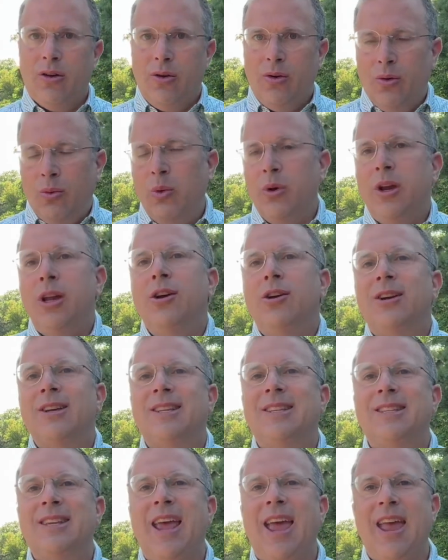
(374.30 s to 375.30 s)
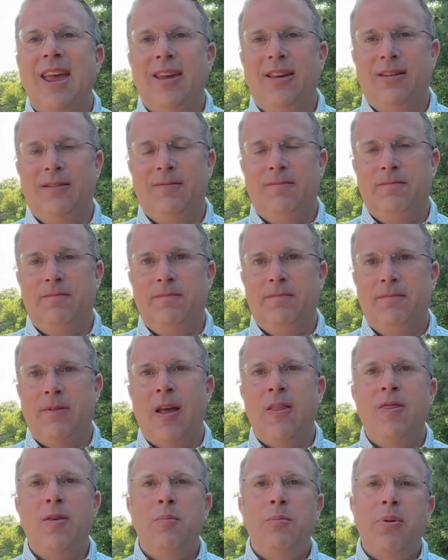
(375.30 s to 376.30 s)
We're here to stay.
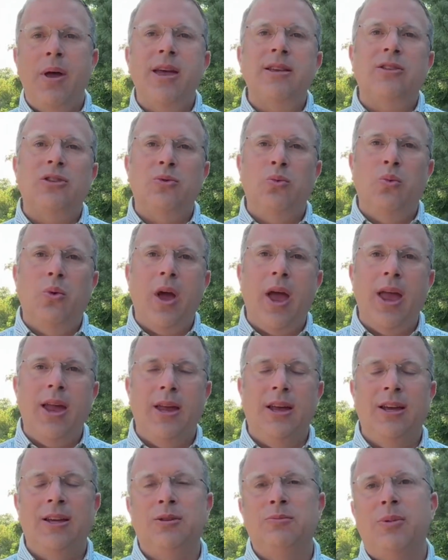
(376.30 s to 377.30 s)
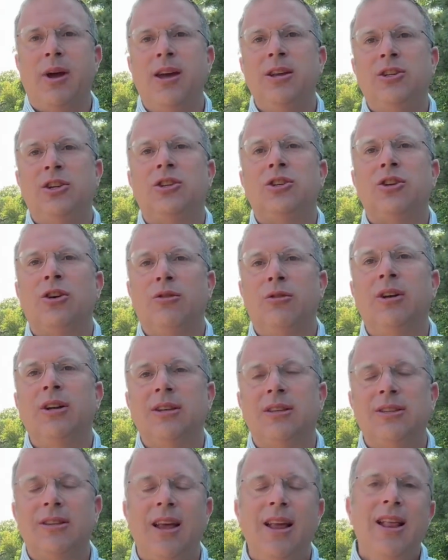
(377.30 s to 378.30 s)
And the best way is by
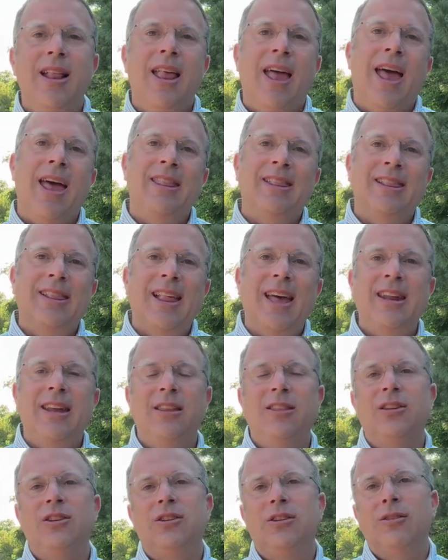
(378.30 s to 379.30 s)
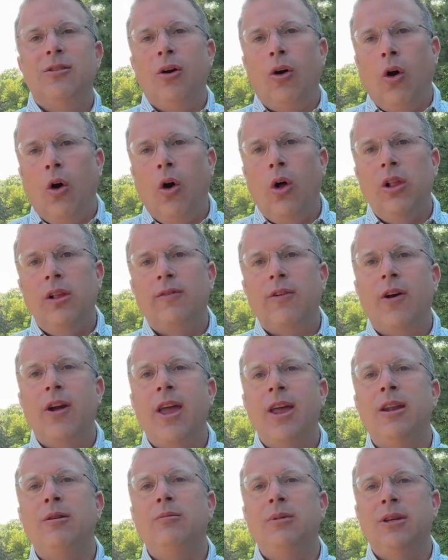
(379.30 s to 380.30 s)
deterrence and letting all of our
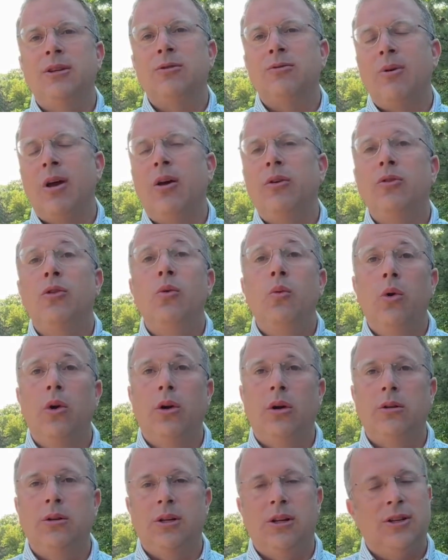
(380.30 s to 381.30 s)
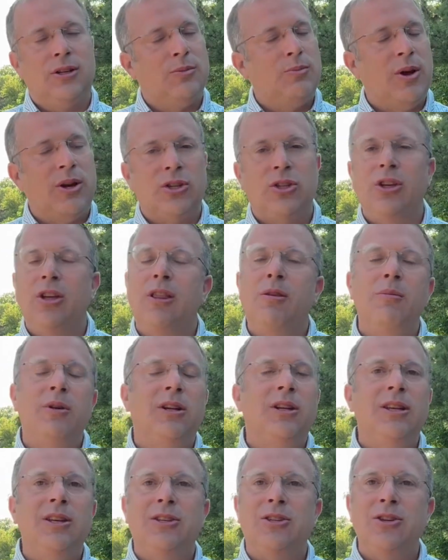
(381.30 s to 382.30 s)
enemies around the world, and especially in the
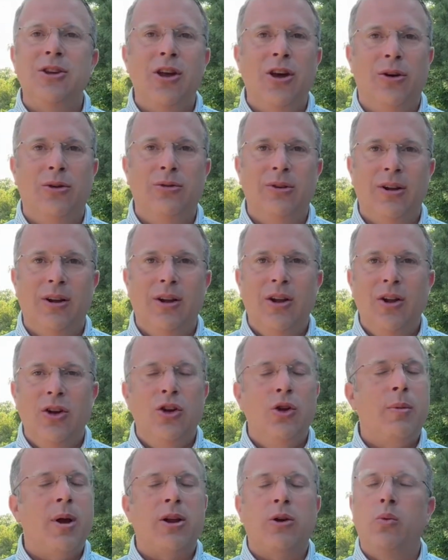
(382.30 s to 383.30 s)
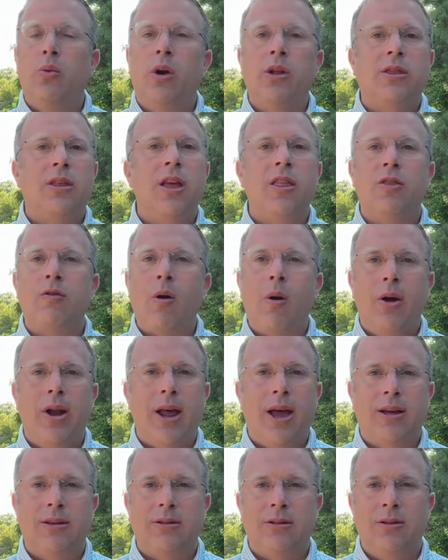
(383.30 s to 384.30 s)
Middle East, know no matter what they throw at
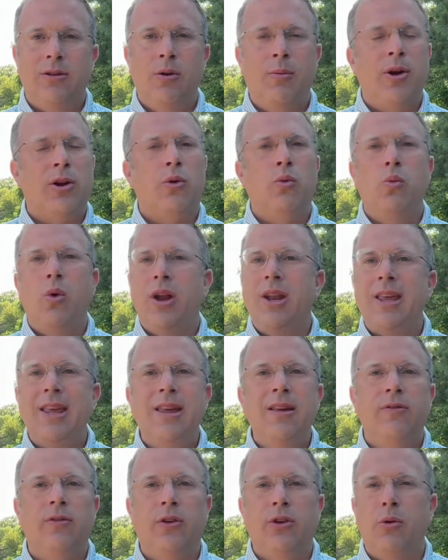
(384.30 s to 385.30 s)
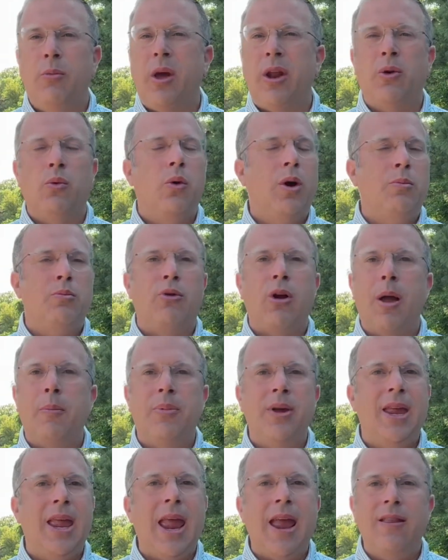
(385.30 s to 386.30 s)
us, no matter what evil, no matter what
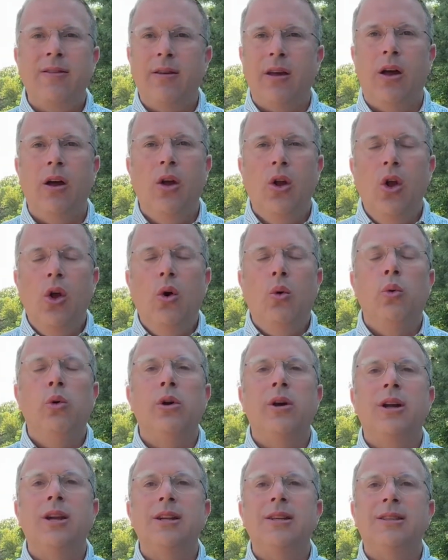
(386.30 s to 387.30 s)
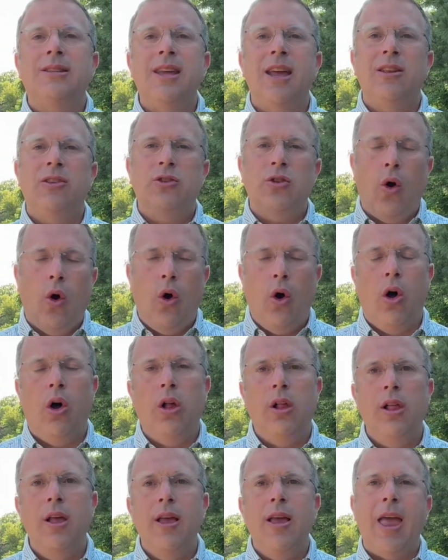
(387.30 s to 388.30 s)
propaganda, we're going to stand
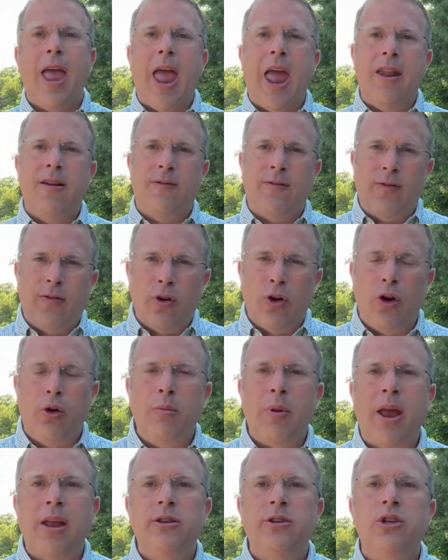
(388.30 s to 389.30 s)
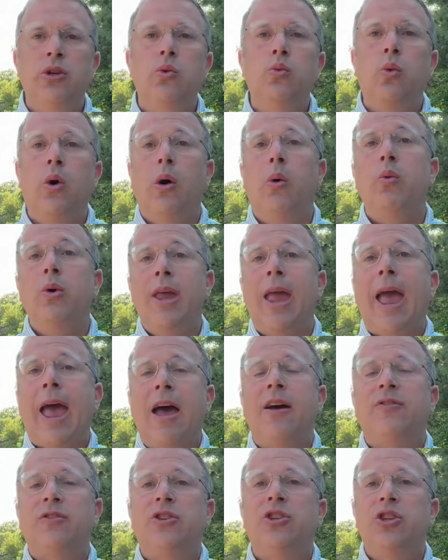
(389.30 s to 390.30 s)
tall and firm and do what we
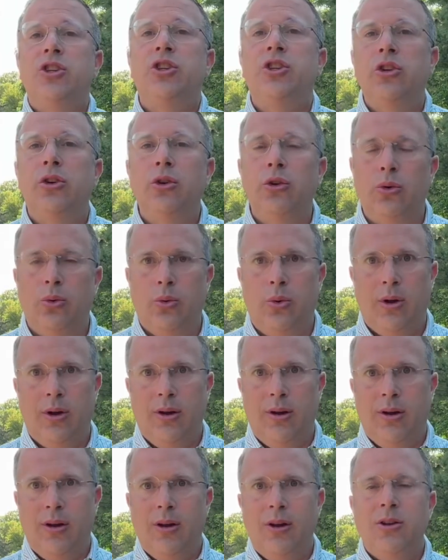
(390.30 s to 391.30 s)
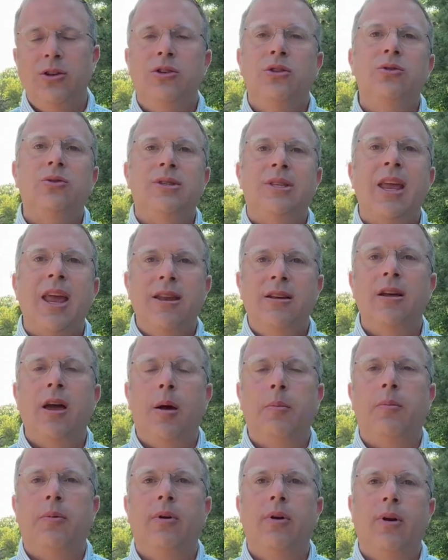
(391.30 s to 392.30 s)
have to do to stand
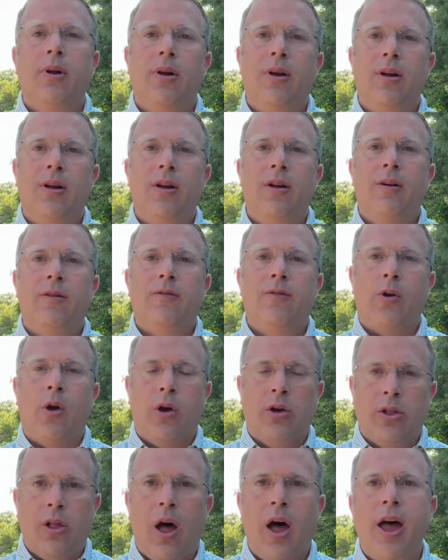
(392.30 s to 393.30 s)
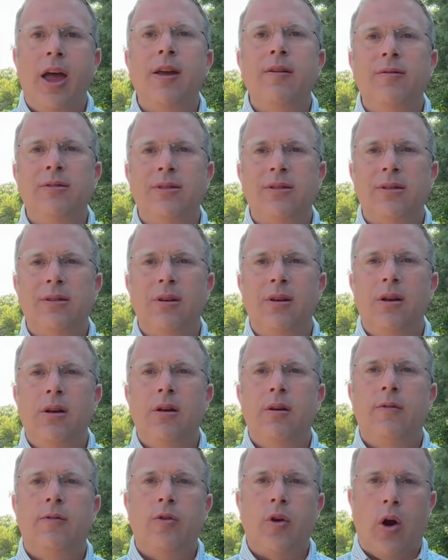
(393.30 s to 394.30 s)
up for our lives,
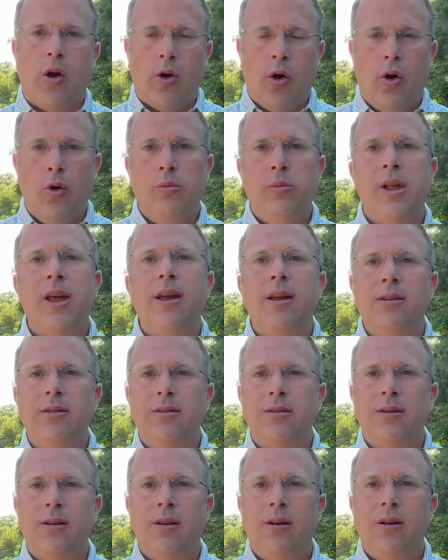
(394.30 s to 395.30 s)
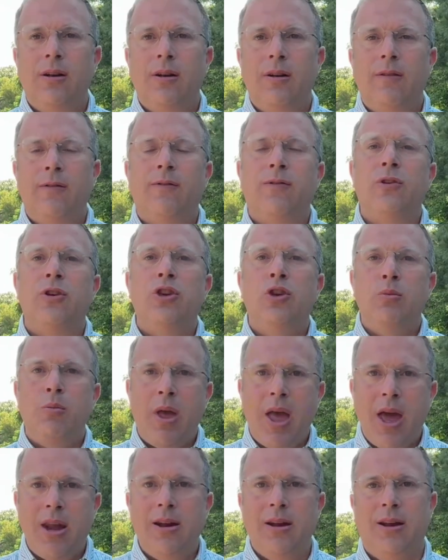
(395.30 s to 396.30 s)
for our homeland, for
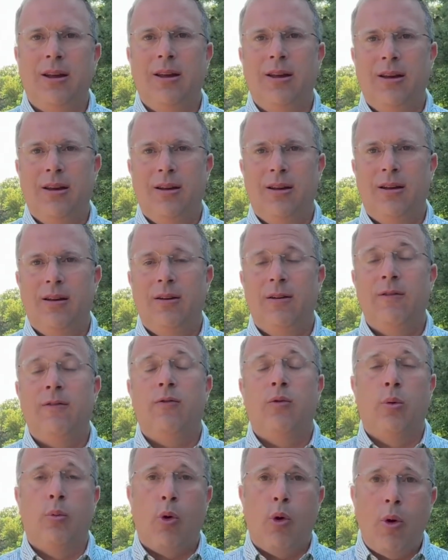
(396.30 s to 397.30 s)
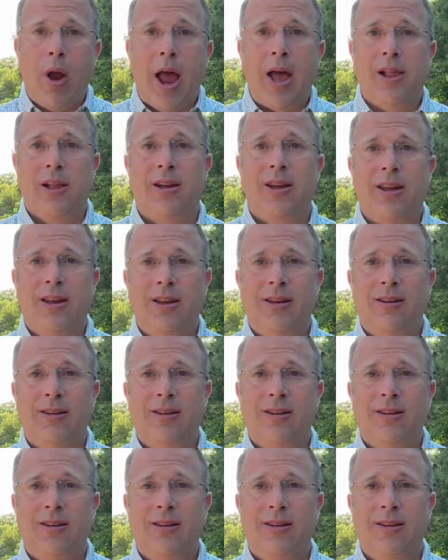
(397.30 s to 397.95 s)
humanity, for morality.